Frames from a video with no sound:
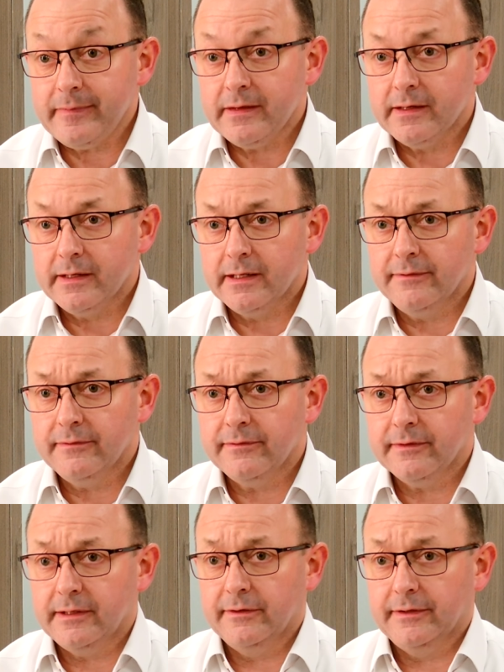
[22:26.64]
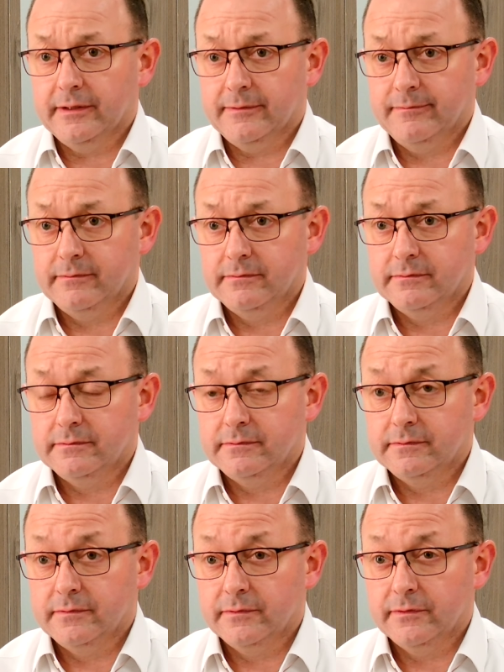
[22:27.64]
And another
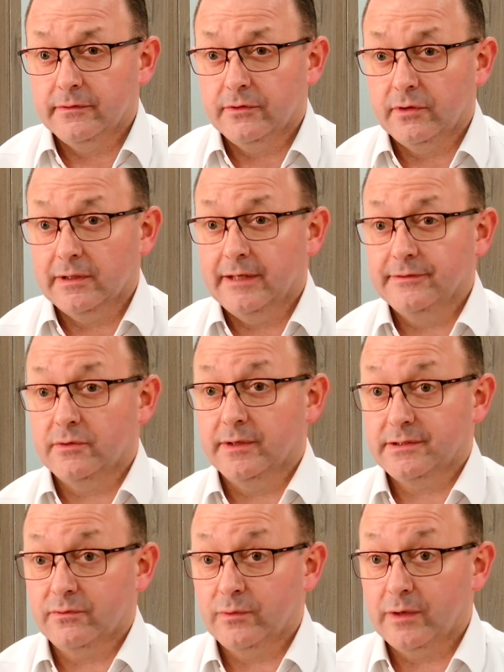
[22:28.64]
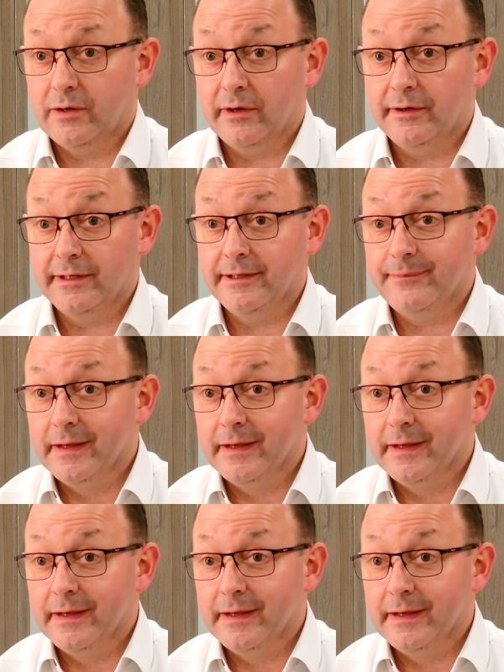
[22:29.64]
door closer question while we're on it.